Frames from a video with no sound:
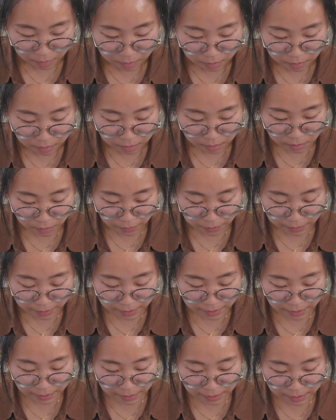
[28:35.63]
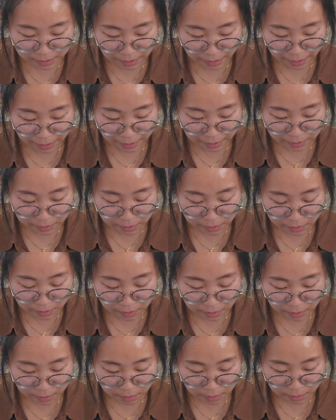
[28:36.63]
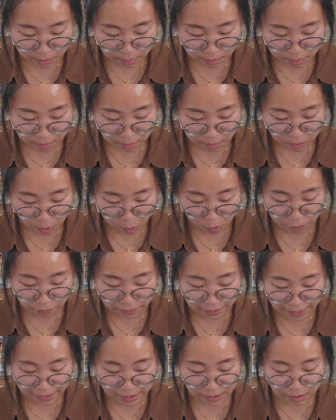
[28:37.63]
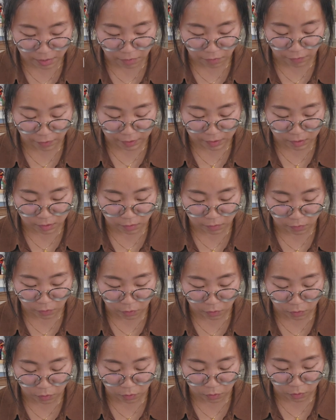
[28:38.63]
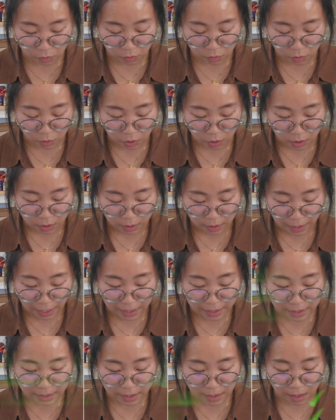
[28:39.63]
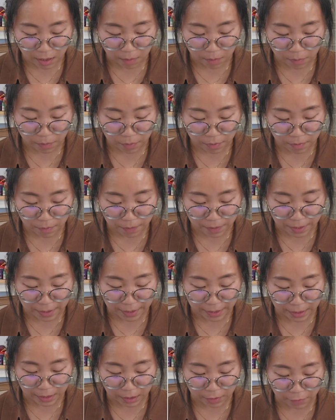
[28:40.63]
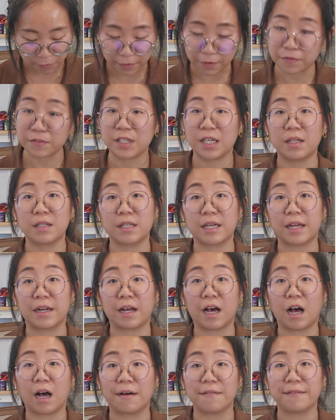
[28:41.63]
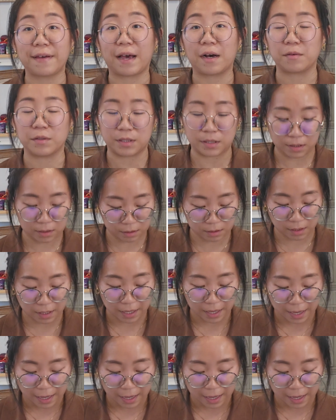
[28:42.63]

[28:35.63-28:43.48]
So the 6 days of Lantern Festival ended up being 15.5 hours.